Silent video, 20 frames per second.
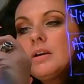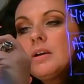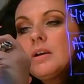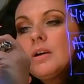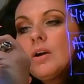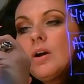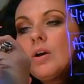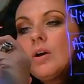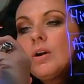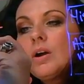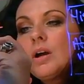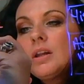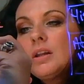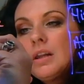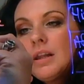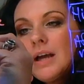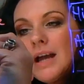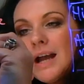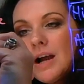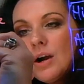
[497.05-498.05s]
are
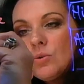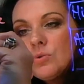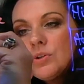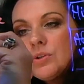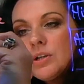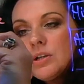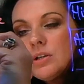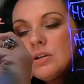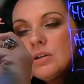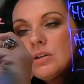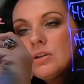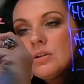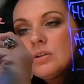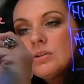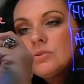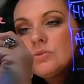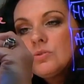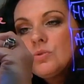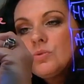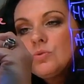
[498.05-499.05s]
allowed
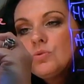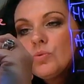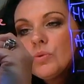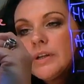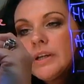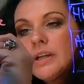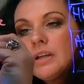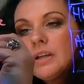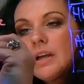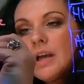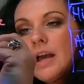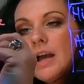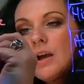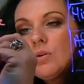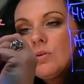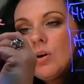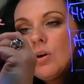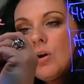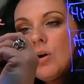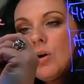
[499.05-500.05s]
to drink
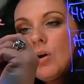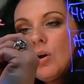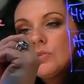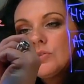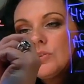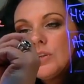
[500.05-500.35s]
alcohol.